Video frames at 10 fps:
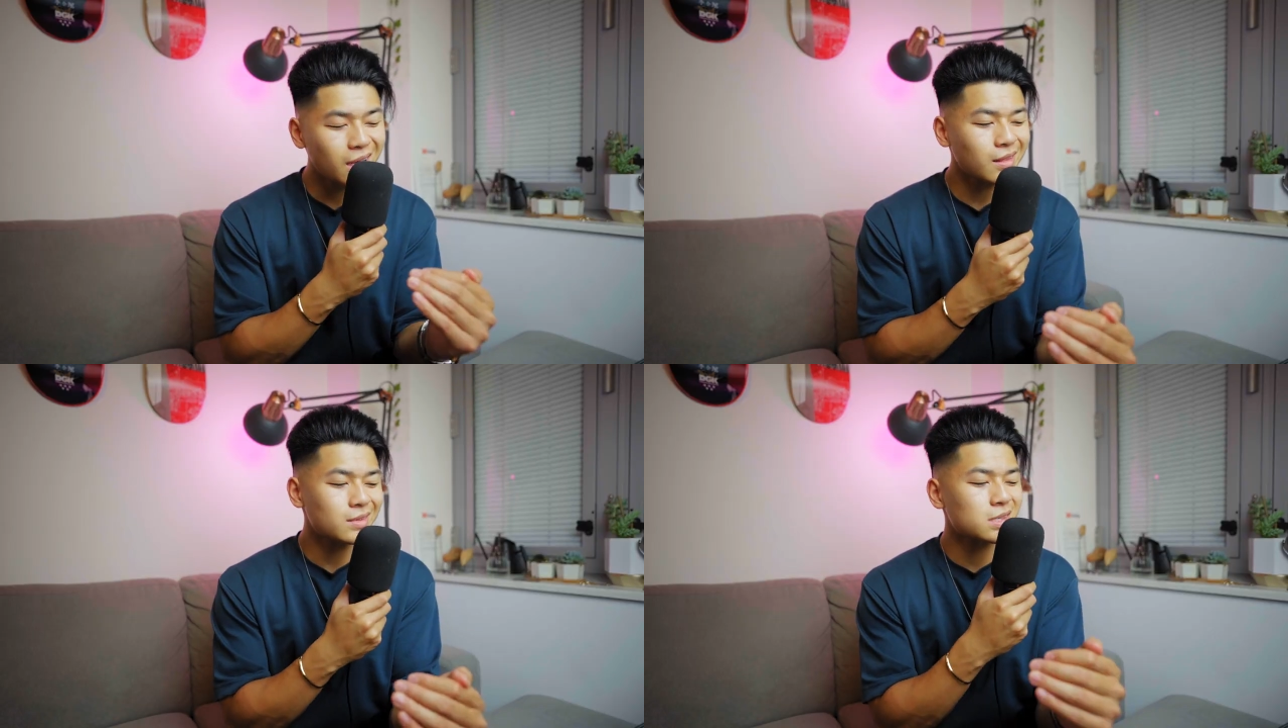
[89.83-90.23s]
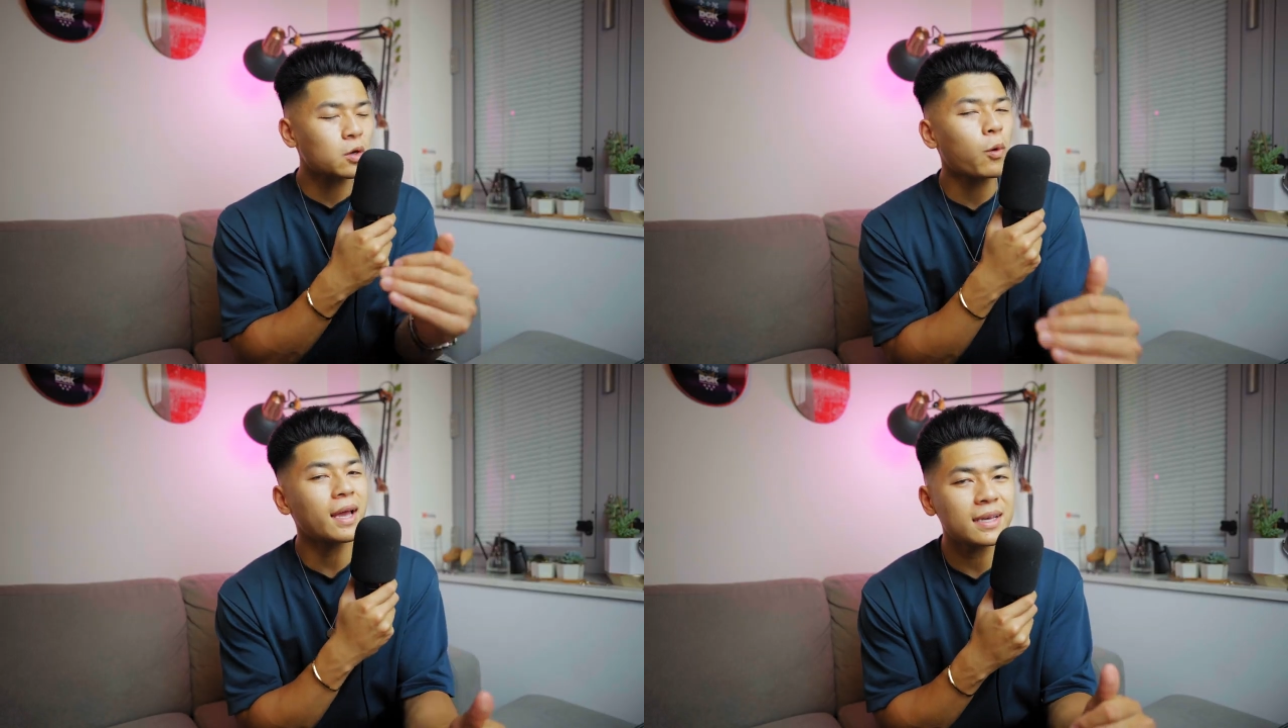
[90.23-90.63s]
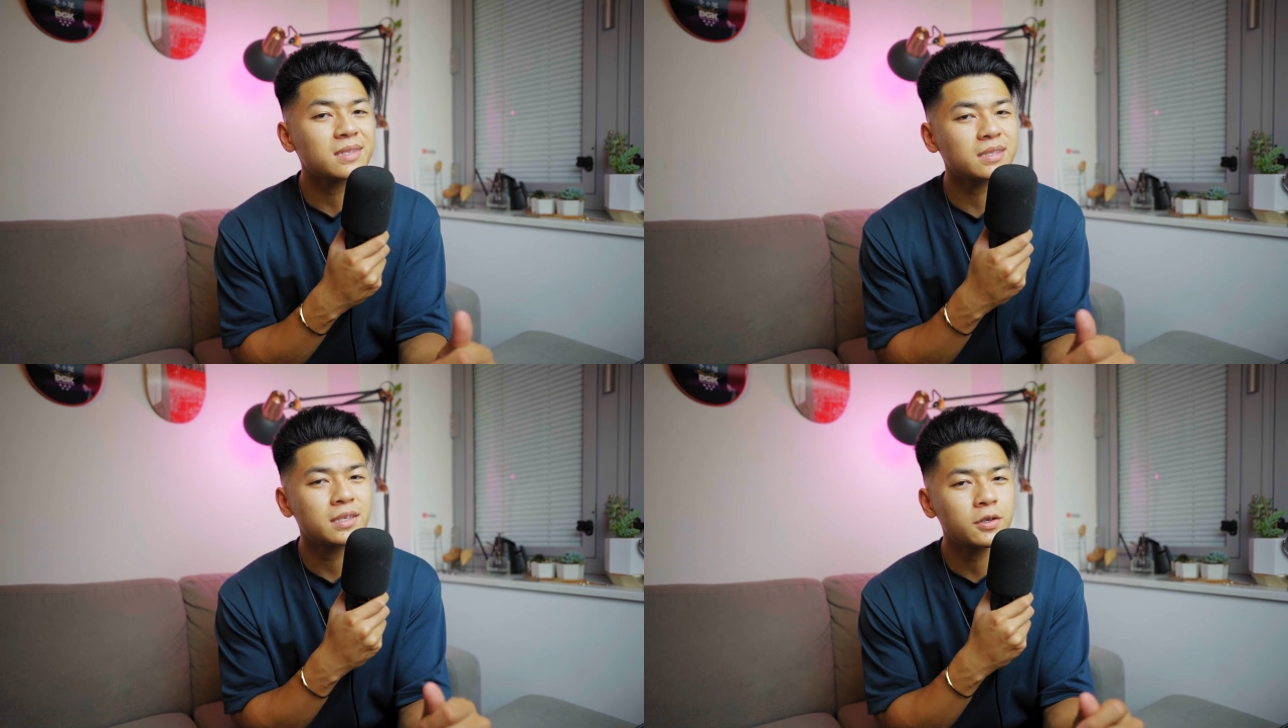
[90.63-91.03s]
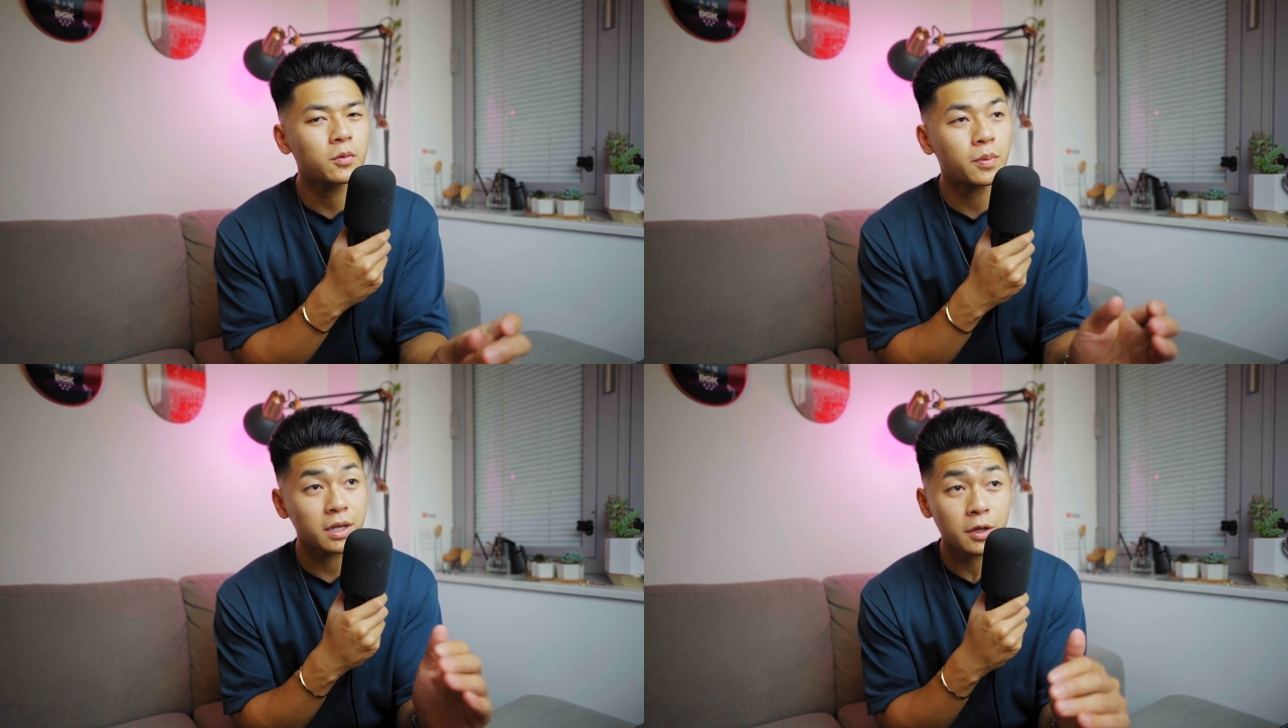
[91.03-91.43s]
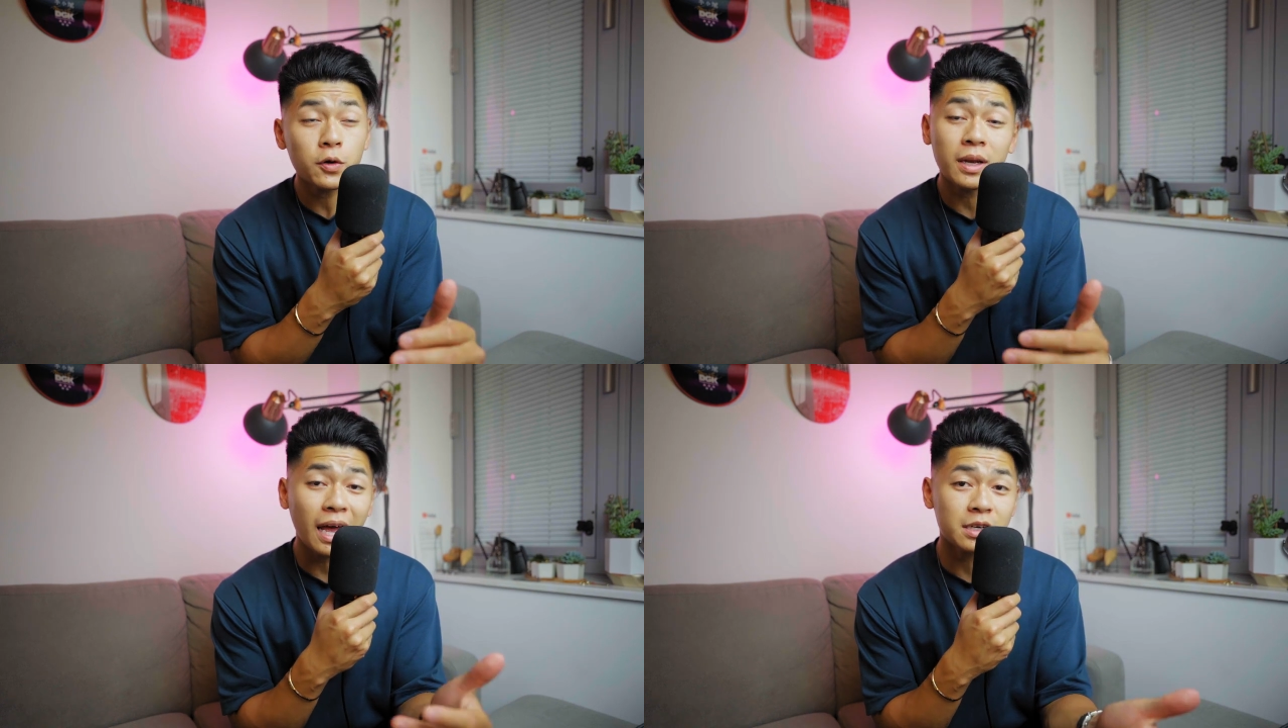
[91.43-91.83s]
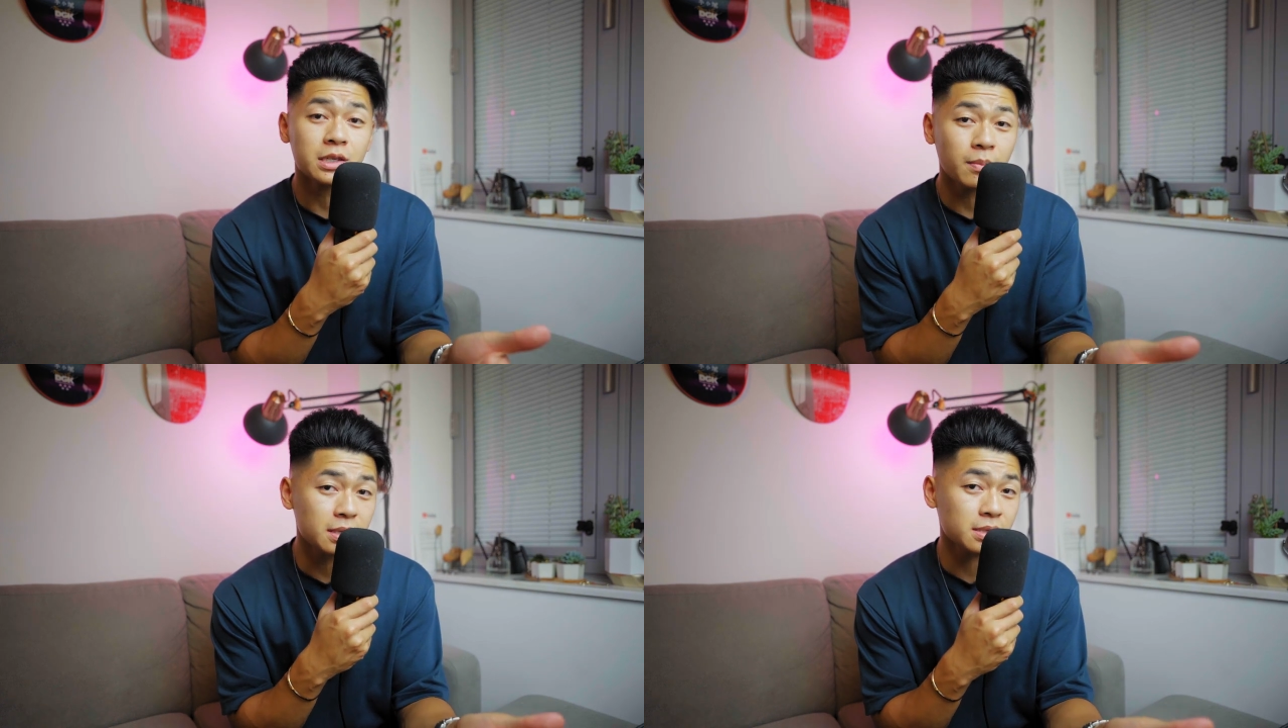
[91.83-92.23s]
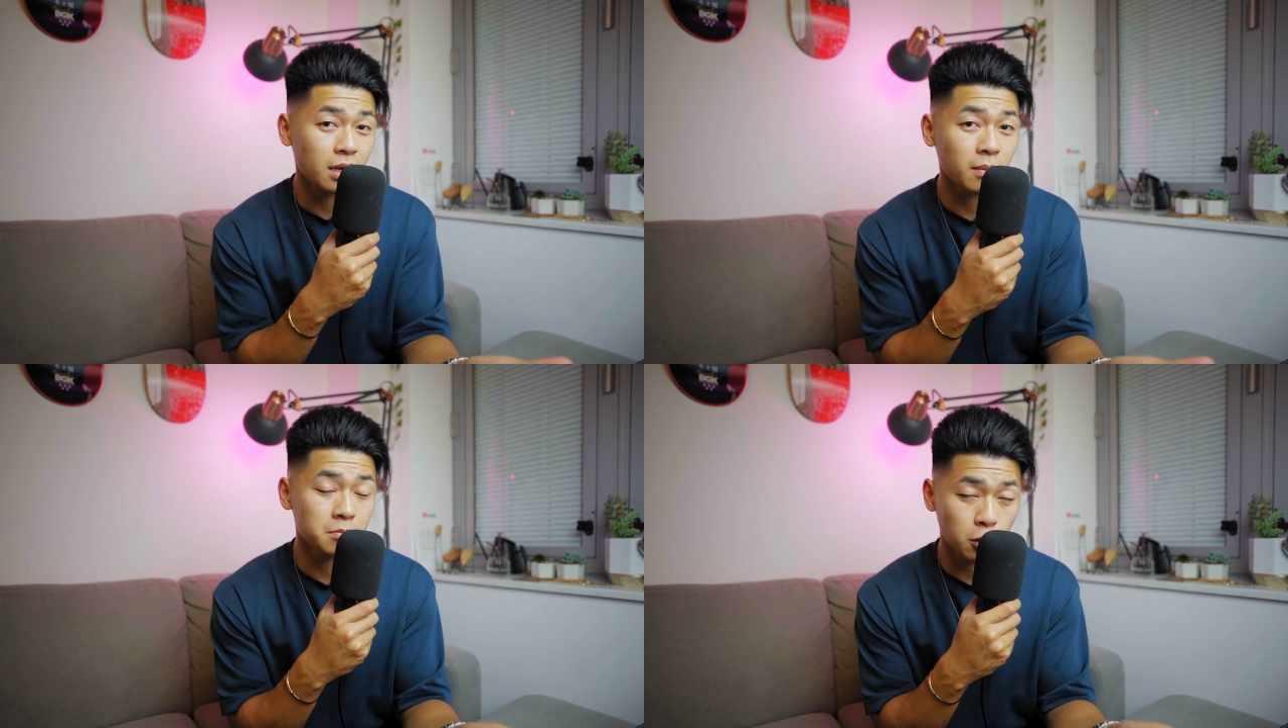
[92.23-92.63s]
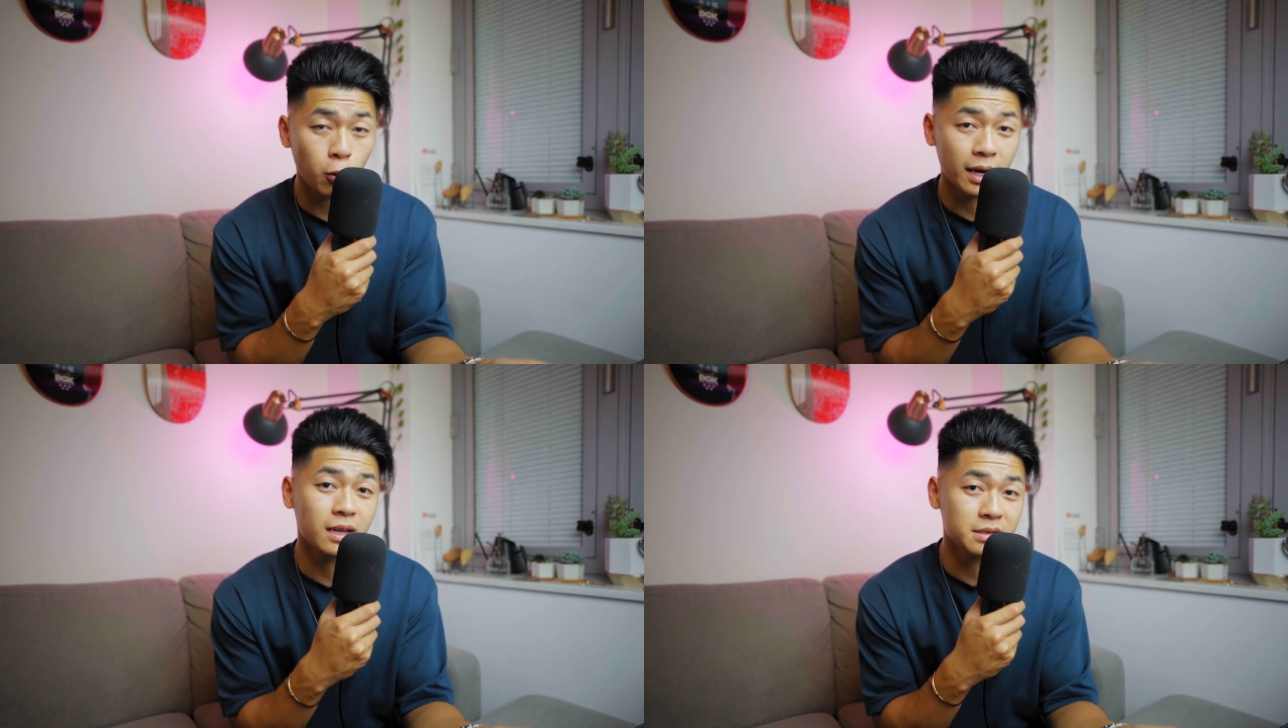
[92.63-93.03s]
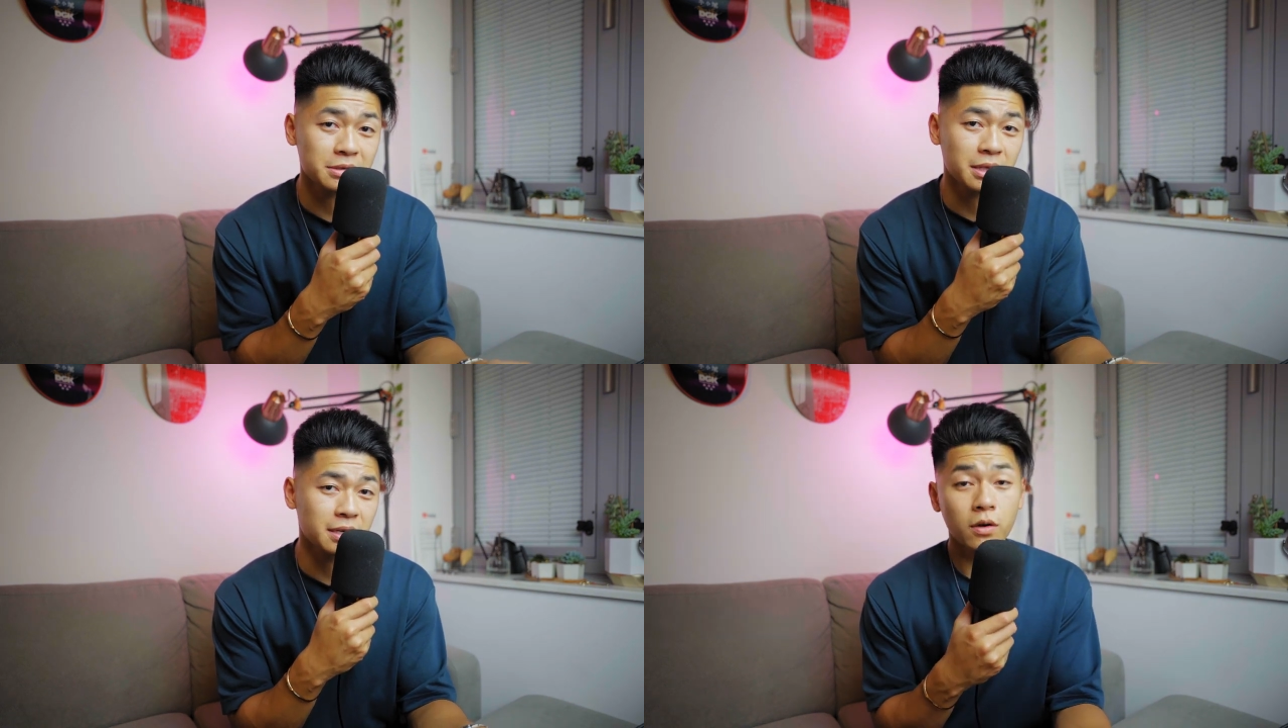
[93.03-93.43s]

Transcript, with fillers: think this is quite easy to do, but you can actually mess it up quite easily.